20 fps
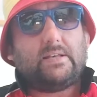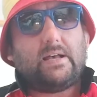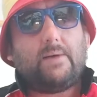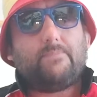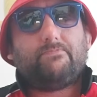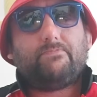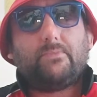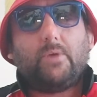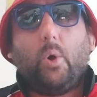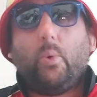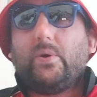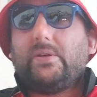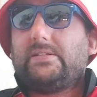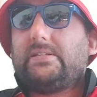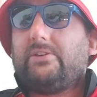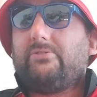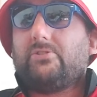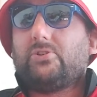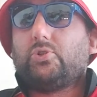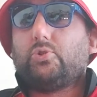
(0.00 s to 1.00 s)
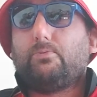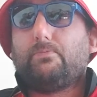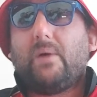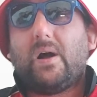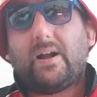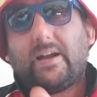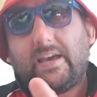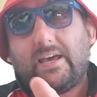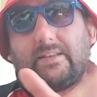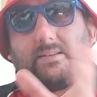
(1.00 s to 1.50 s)
um, always see you in the
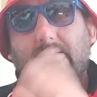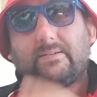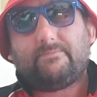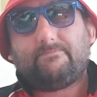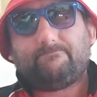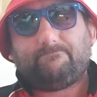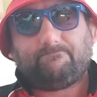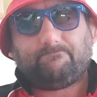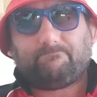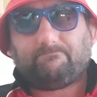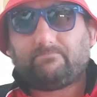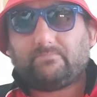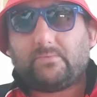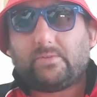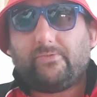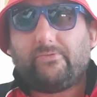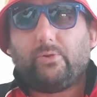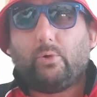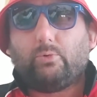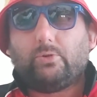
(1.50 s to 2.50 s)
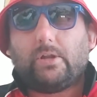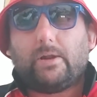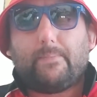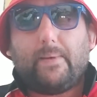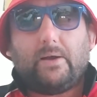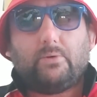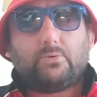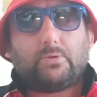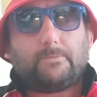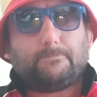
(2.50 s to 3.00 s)
supermarket floating
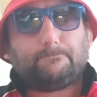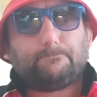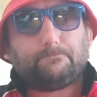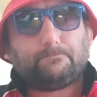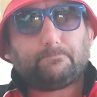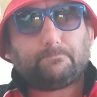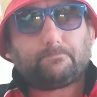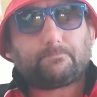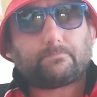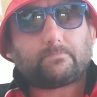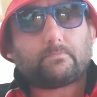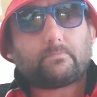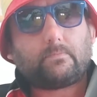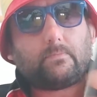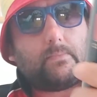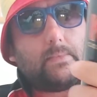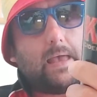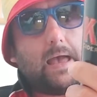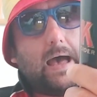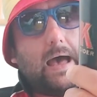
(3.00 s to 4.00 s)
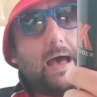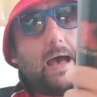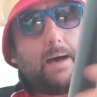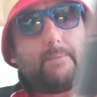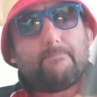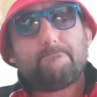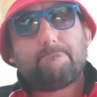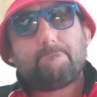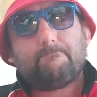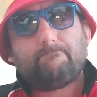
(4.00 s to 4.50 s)
about.
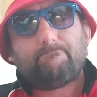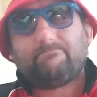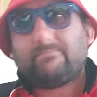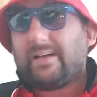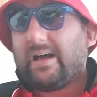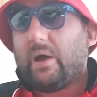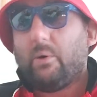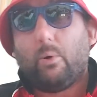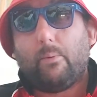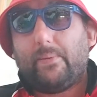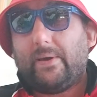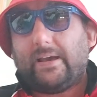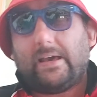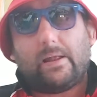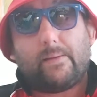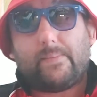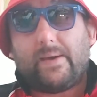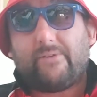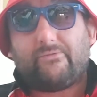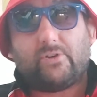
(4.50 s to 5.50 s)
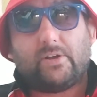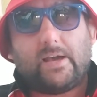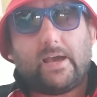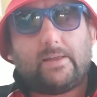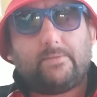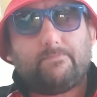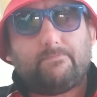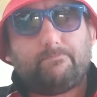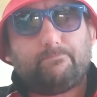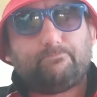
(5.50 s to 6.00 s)
Um, I won't pick it up ever
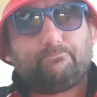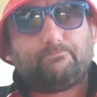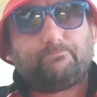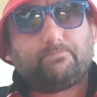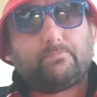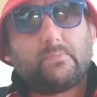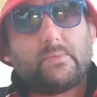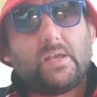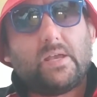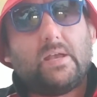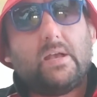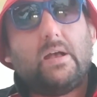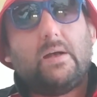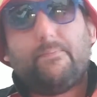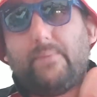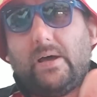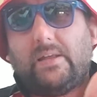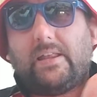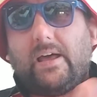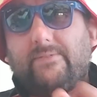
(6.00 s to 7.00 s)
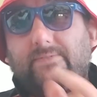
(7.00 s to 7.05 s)
again. But